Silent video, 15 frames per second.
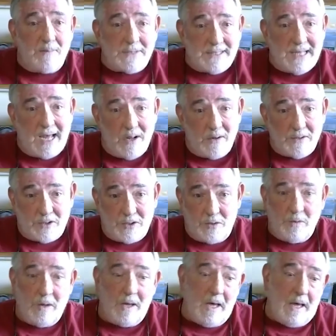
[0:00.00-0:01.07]
down
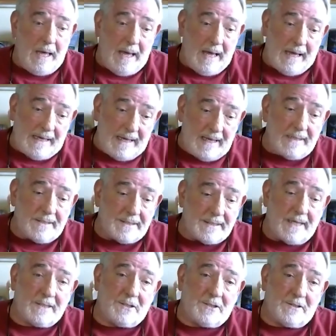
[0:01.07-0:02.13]
to
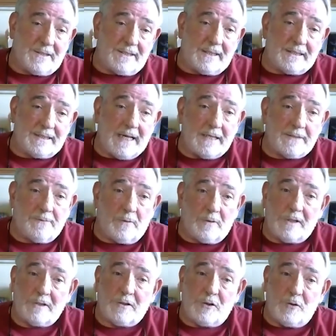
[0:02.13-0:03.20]
insects are successful
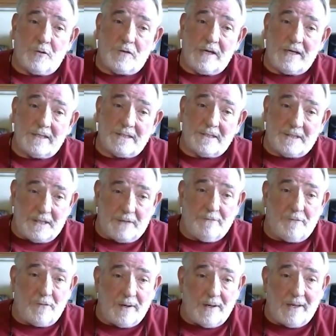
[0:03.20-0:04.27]
that do things
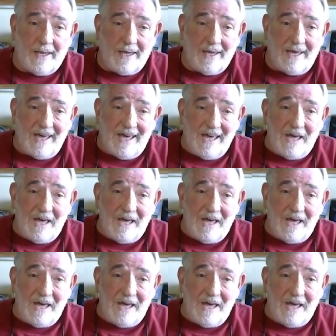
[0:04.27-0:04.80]
differently